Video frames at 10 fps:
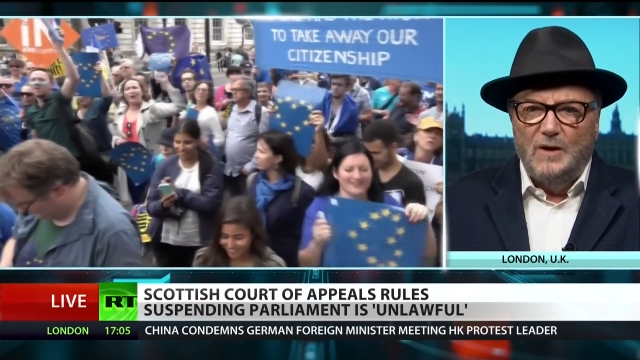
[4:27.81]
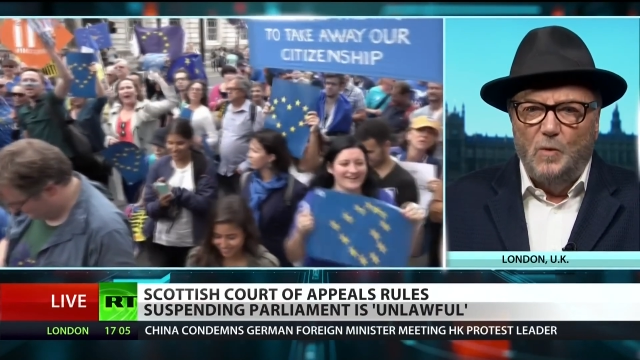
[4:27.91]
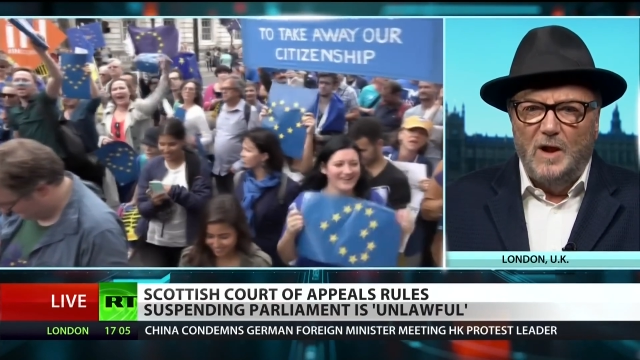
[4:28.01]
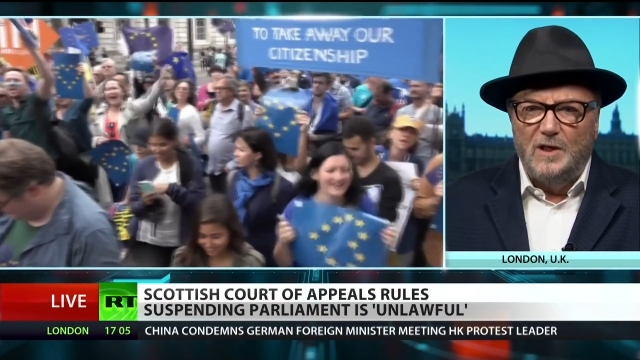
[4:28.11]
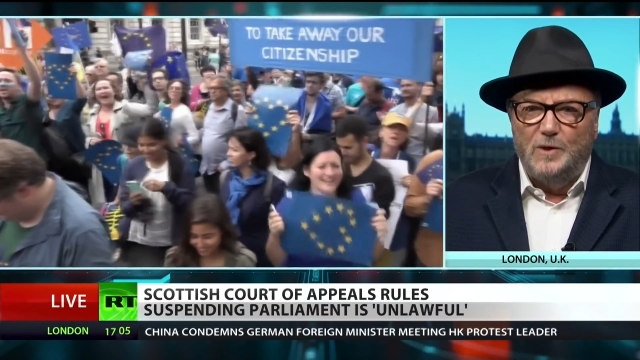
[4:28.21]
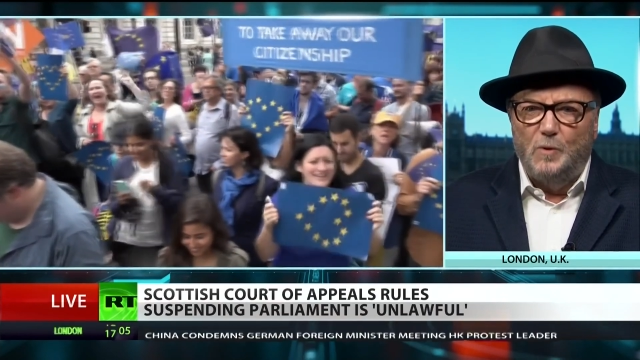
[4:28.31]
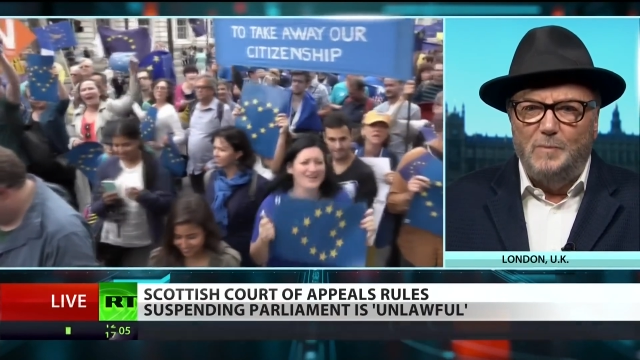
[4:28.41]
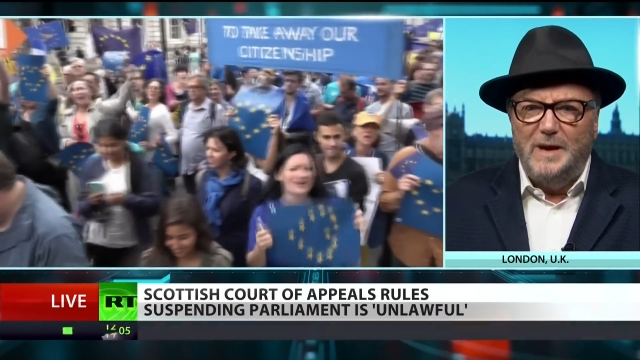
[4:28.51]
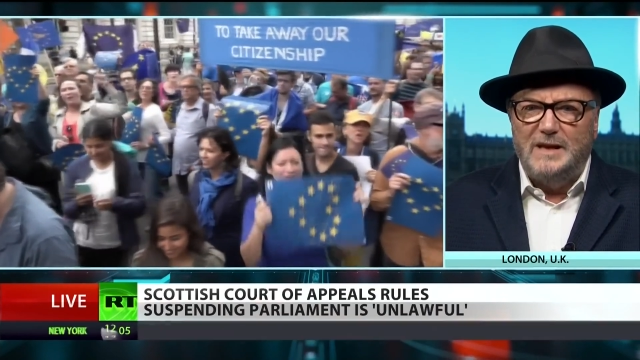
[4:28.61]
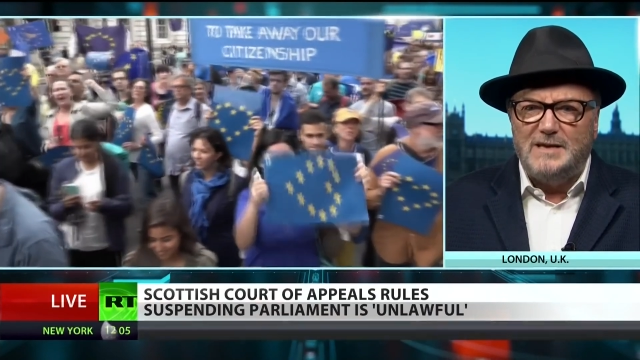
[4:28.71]
well, there will
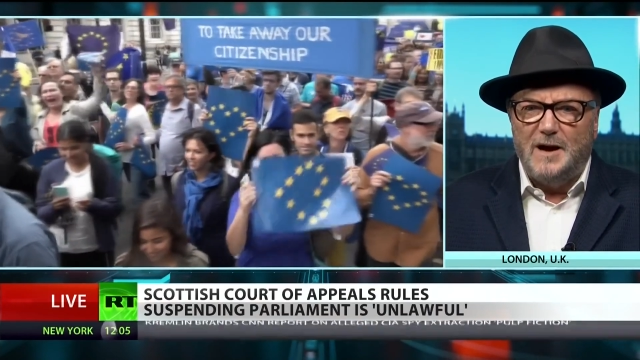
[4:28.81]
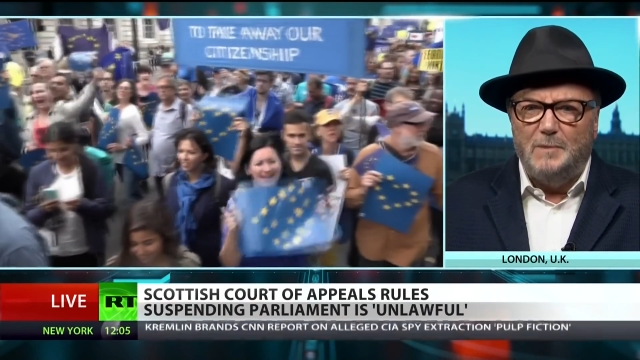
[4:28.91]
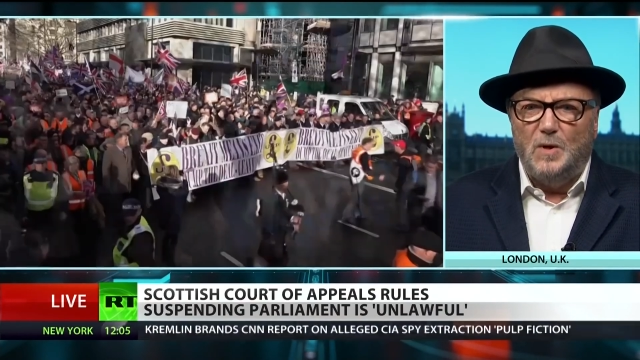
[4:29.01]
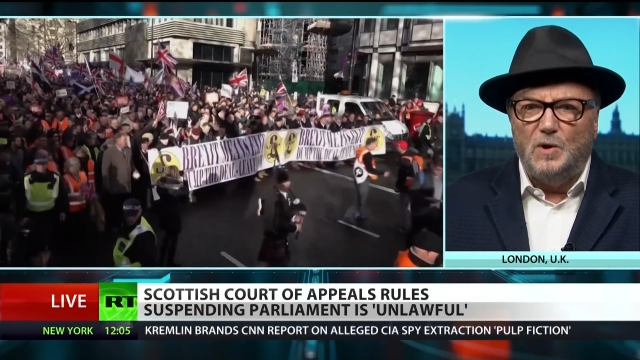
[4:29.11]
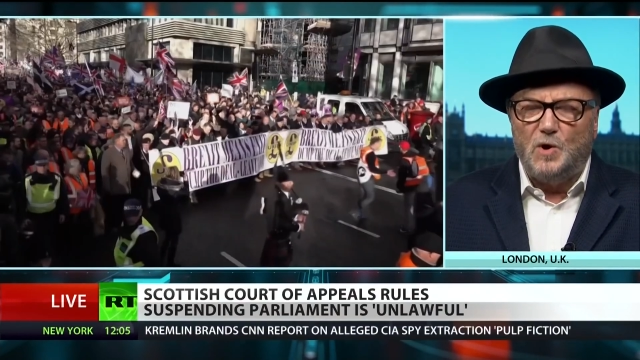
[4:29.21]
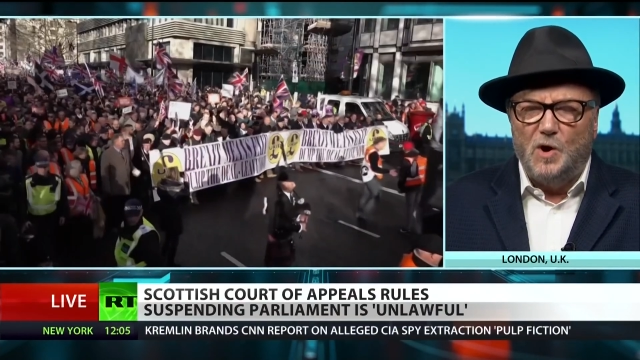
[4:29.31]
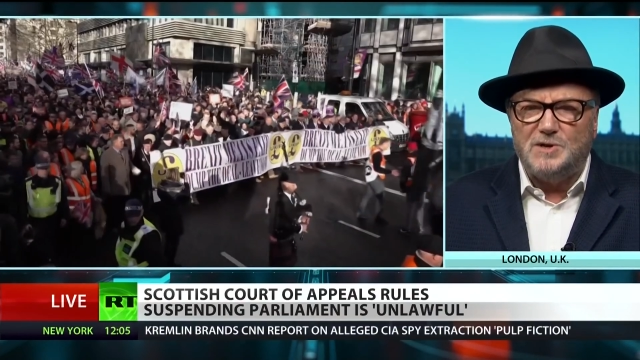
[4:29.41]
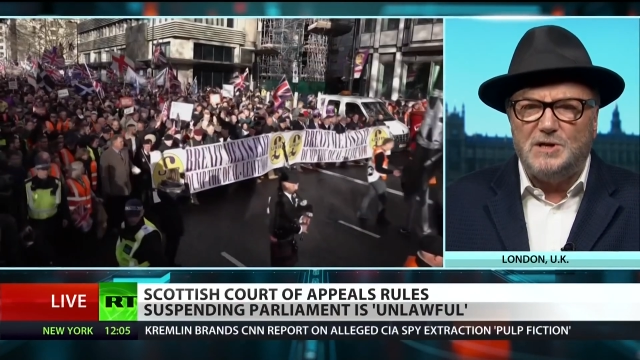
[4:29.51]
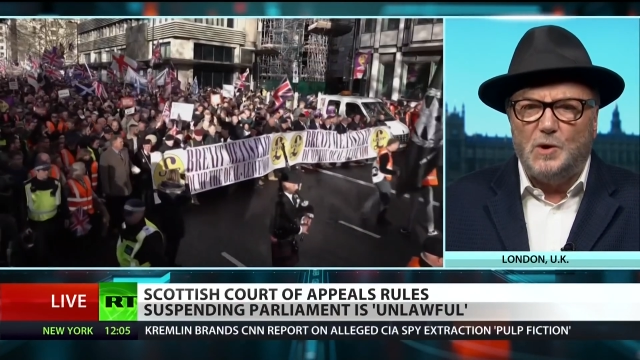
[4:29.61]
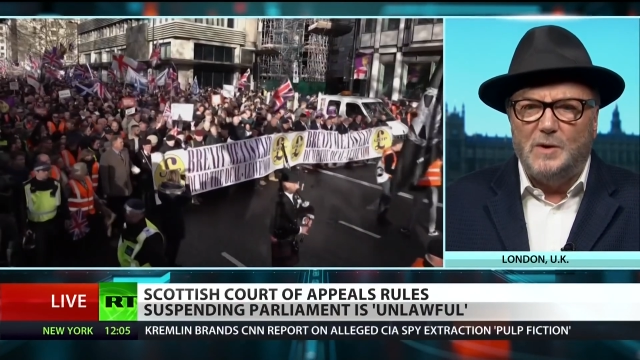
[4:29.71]
be terrible
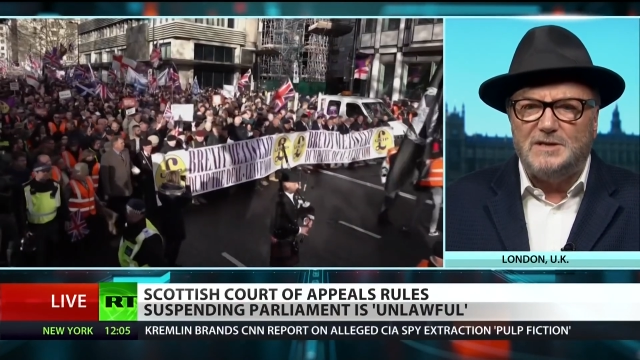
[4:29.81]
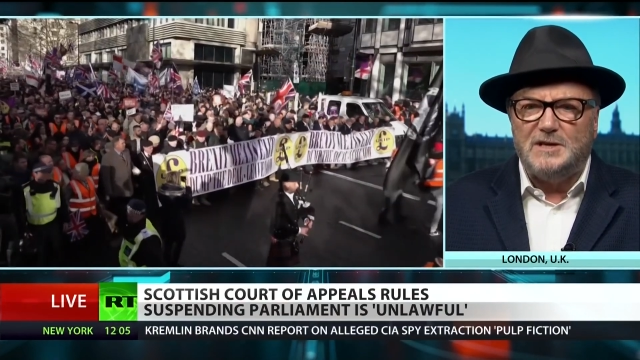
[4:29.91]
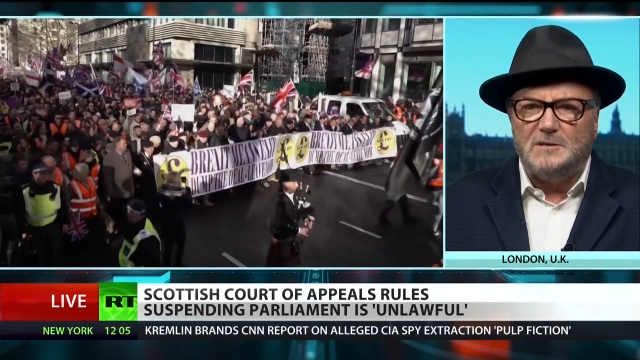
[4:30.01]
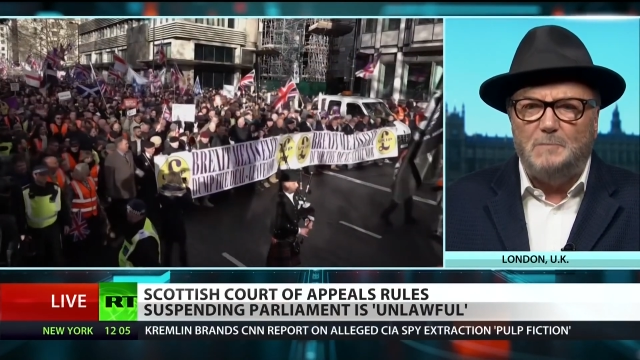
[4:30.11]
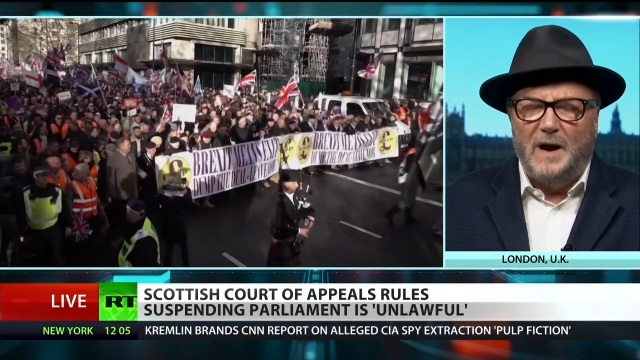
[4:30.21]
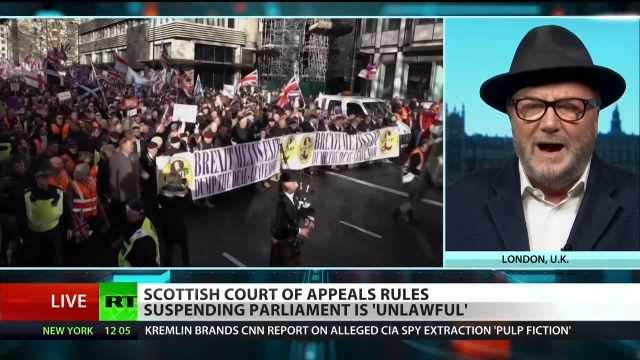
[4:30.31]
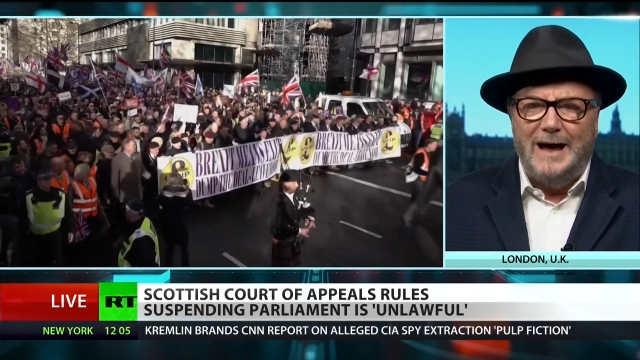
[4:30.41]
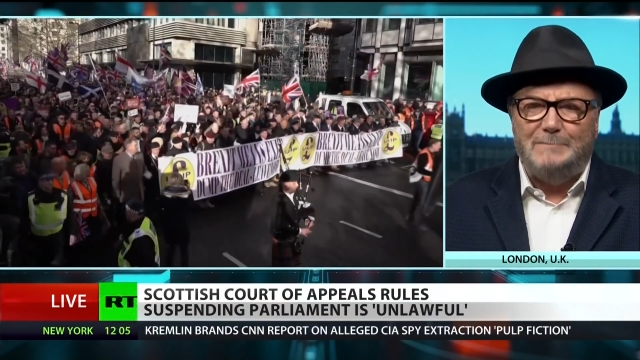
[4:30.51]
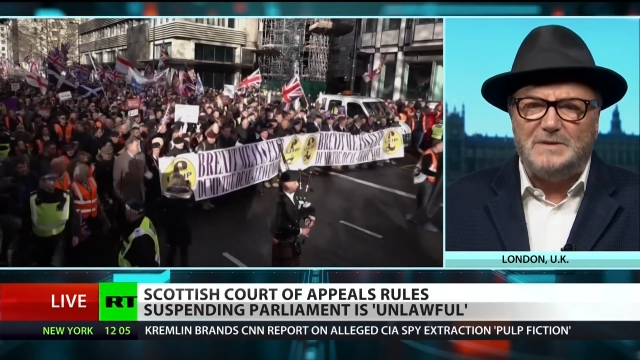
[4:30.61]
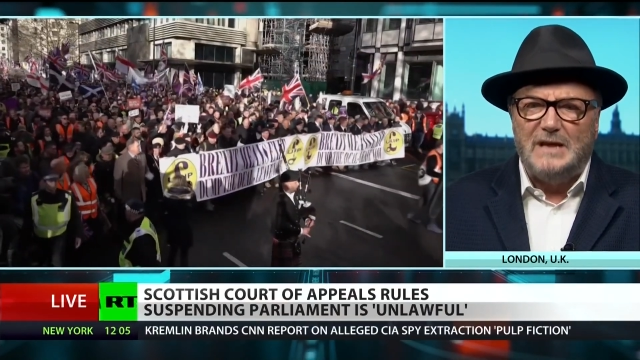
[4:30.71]
consequences,
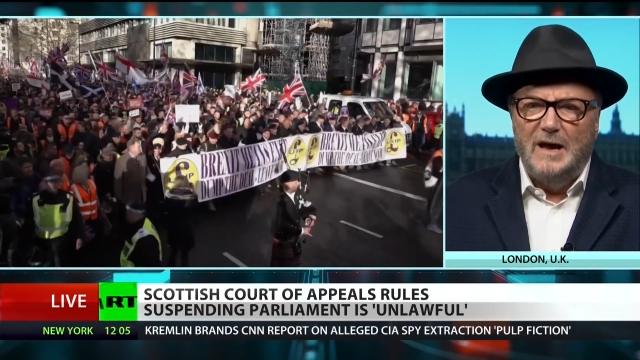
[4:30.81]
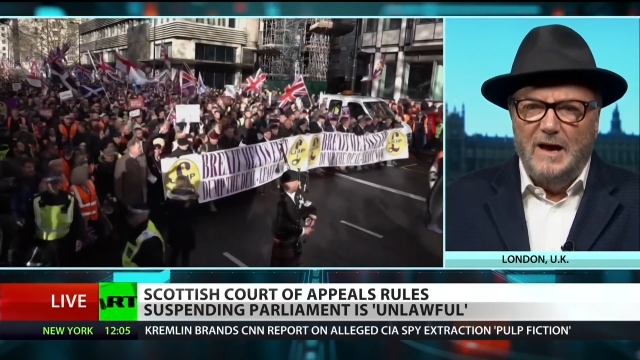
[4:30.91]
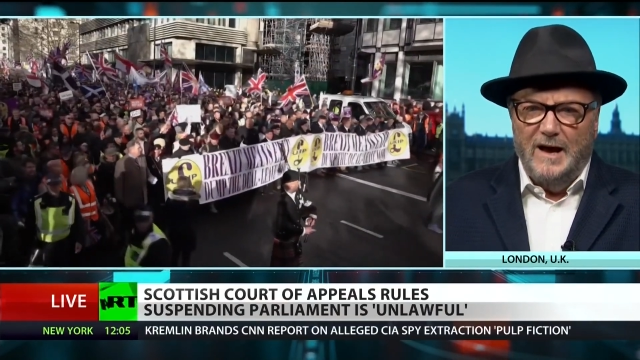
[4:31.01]
perhaps,